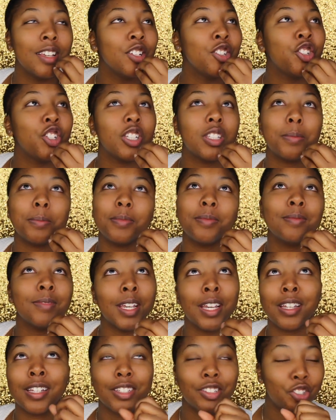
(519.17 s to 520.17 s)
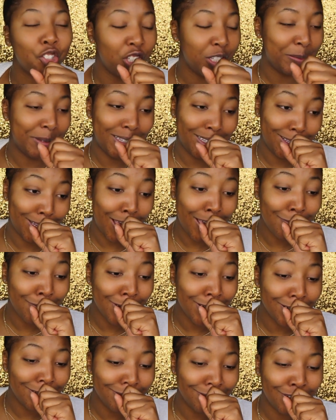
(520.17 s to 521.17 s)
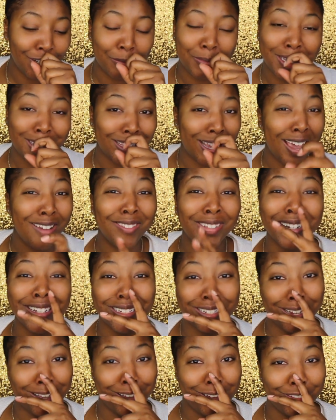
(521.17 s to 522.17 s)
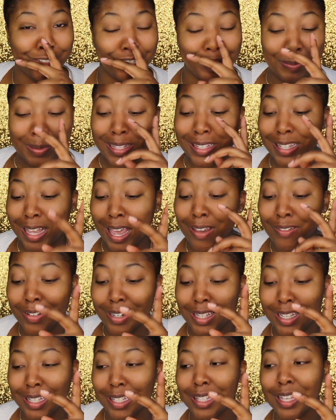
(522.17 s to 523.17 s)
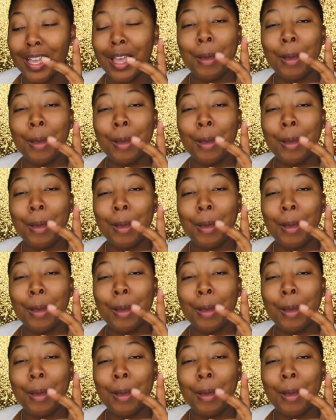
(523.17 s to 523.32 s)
she's been saving us, y'all. She's been saving us.